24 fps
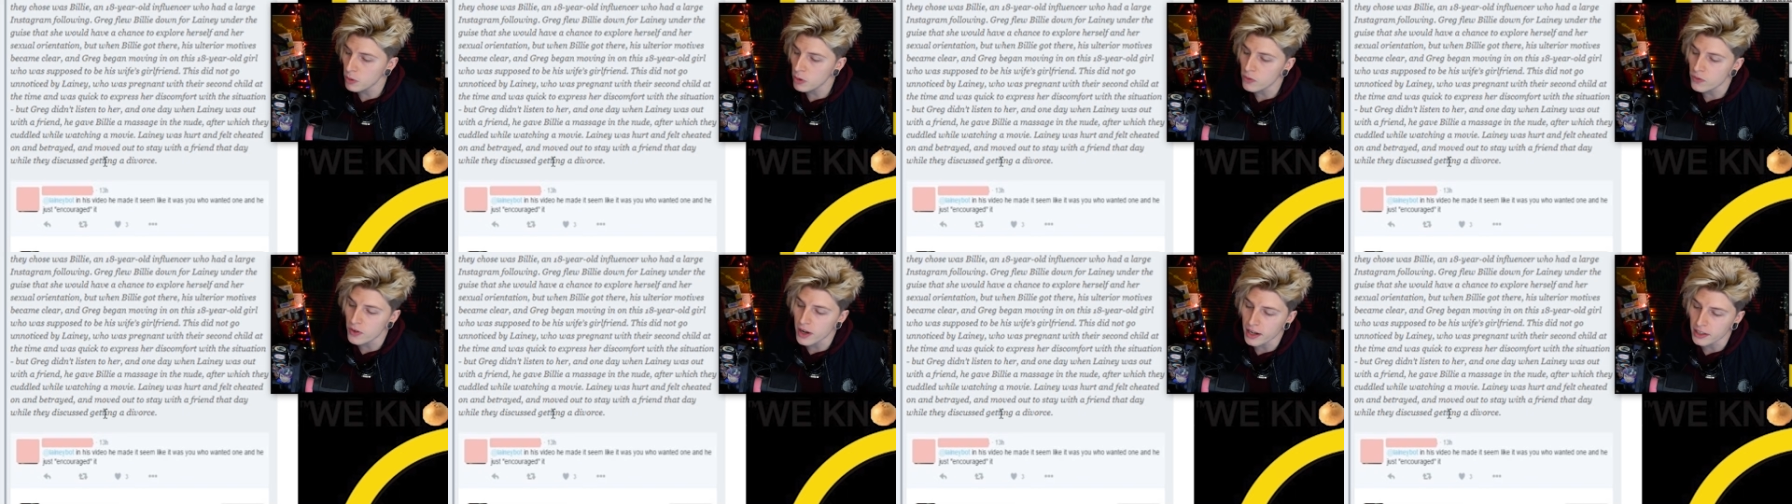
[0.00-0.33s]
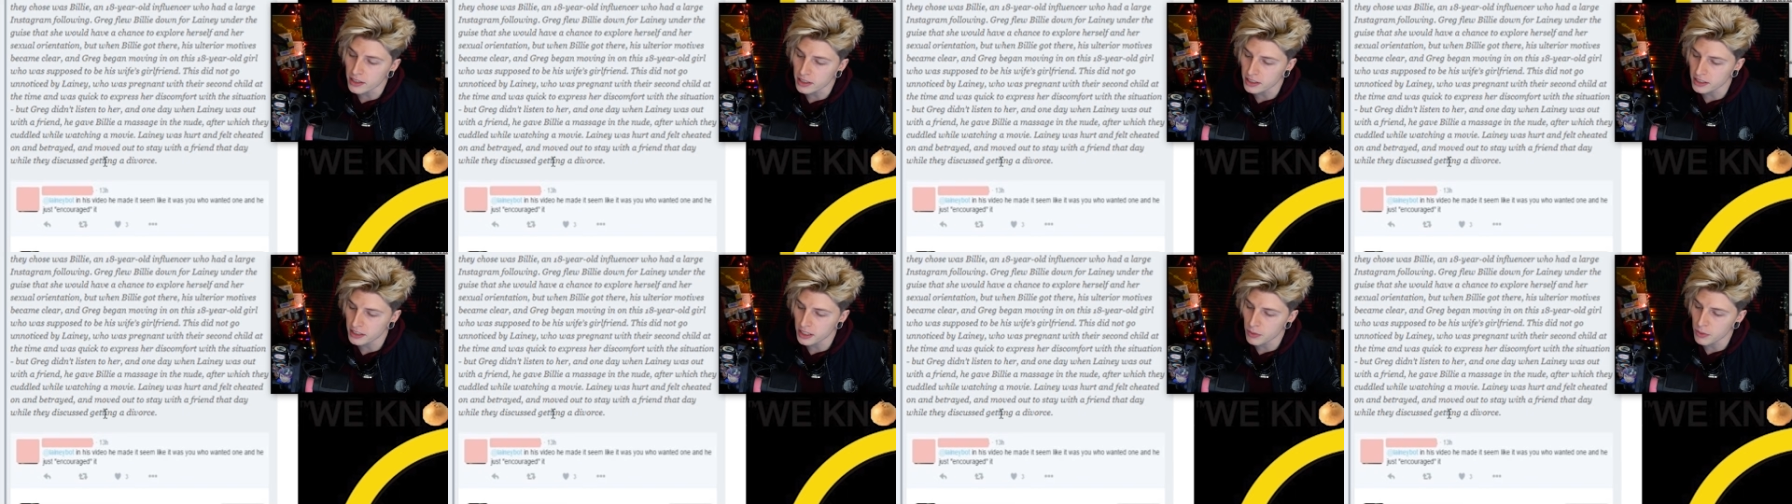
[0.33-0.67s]
moved out
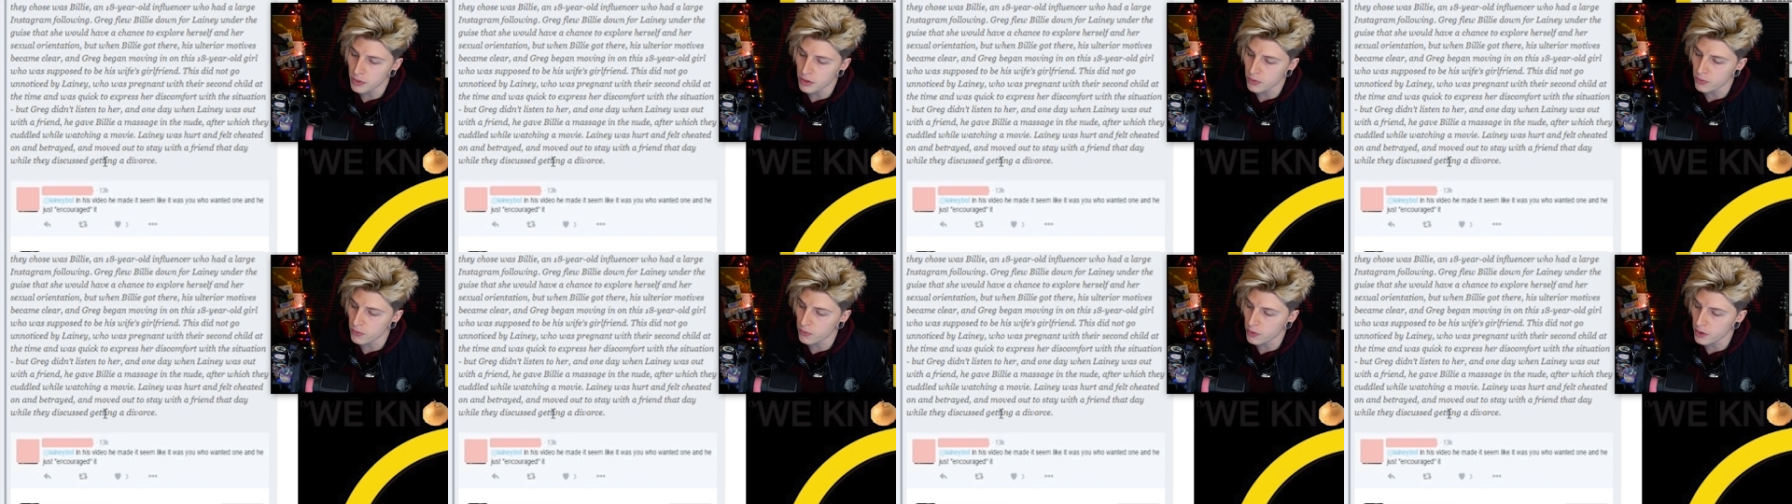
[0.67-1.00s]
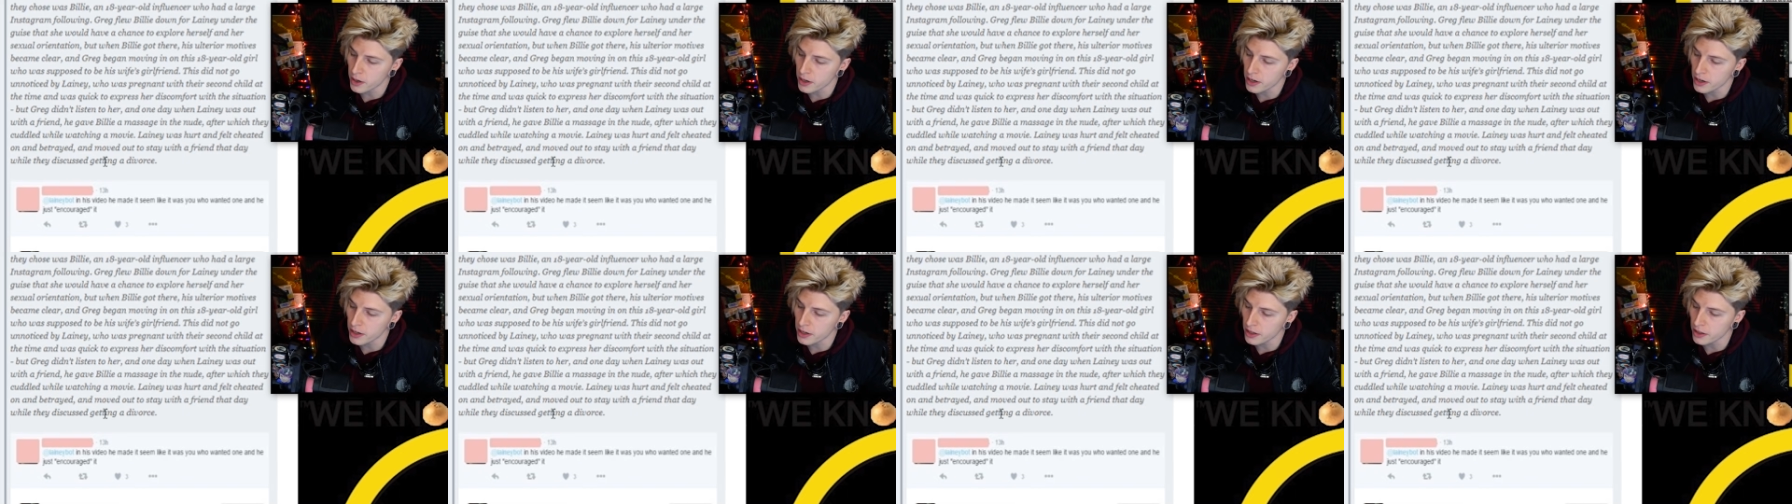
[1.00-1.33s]
to stay with a
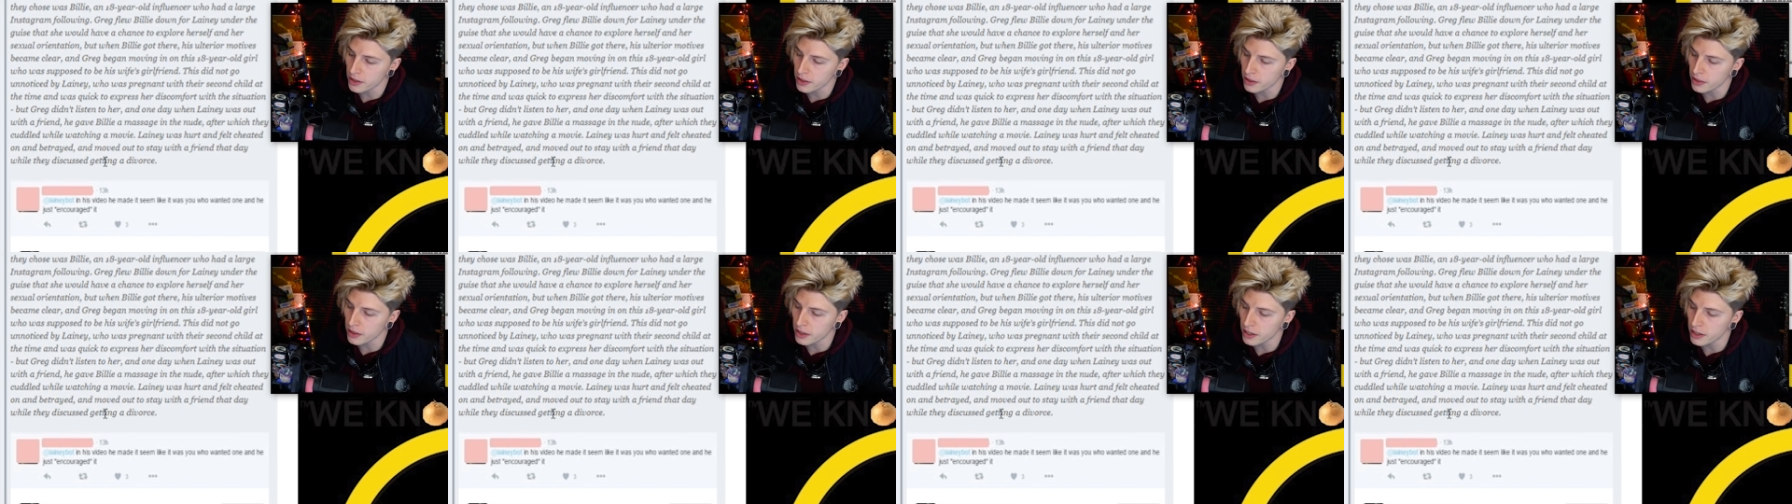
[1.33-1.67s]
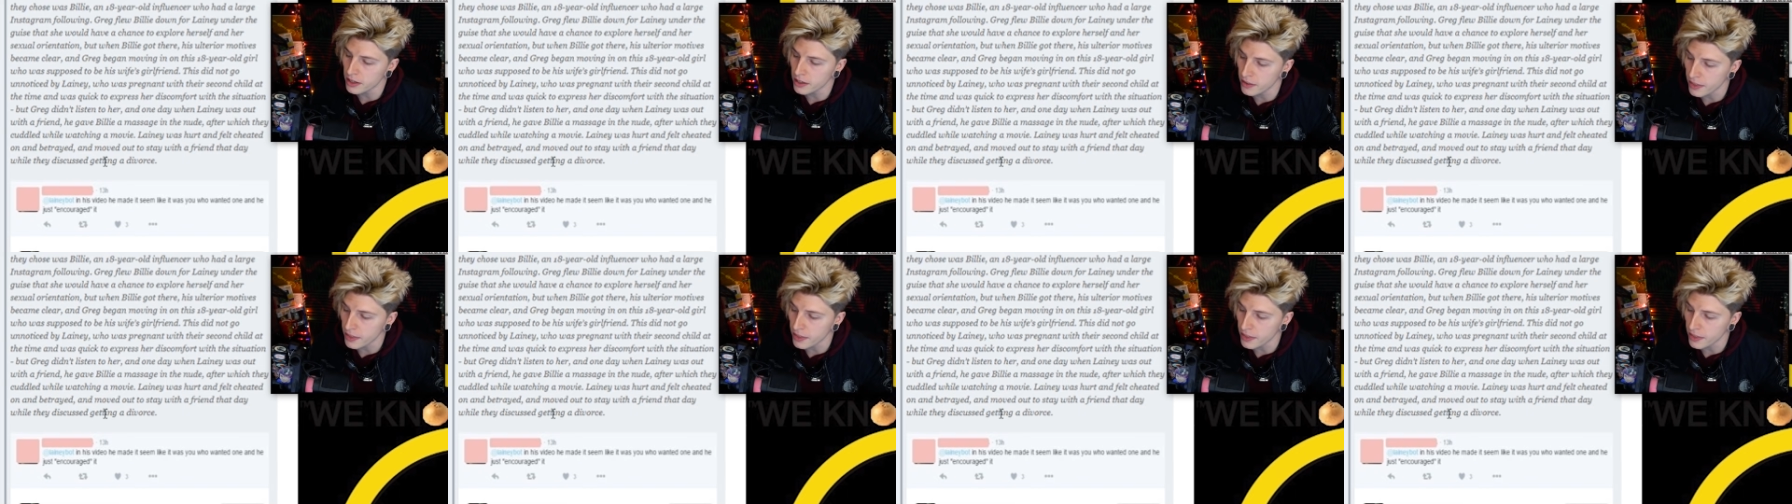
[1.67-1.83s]
friend the,